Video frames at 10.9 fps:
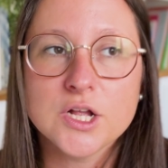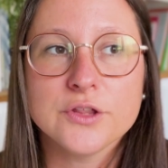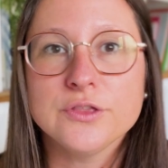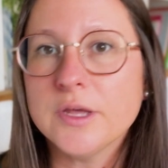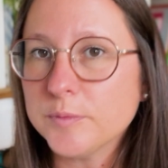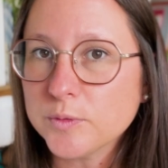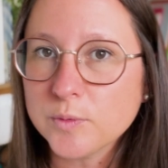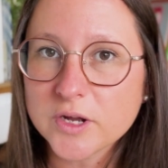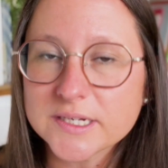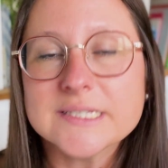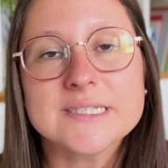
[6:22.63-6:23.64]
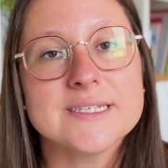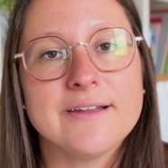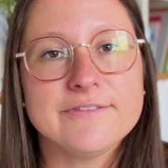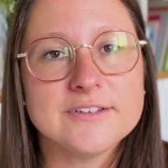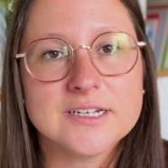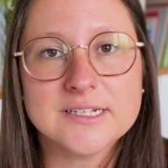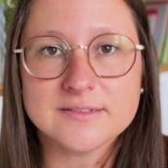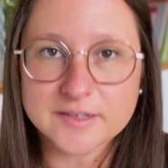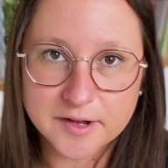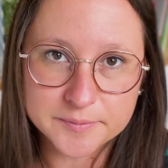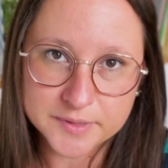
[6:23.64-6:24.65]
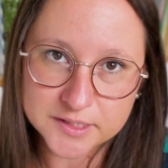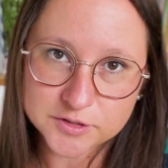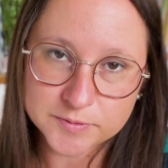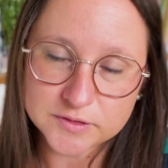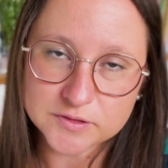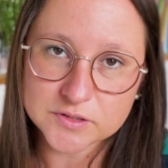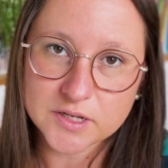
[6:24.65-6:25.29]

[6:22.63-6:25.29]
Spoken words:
Number 1 is definitely time management.